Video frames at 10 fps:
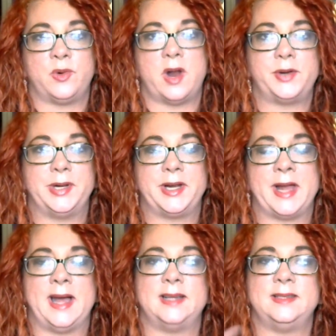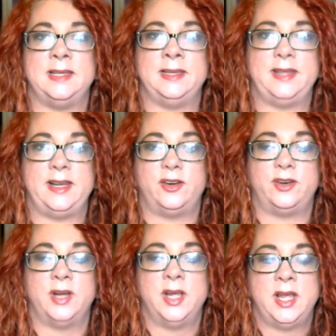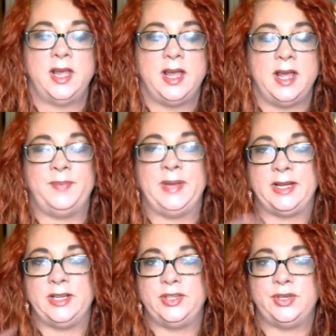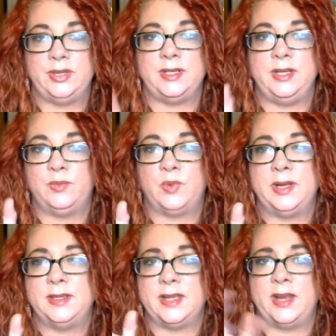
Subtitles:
Roderick has in there and picking and choosing ones that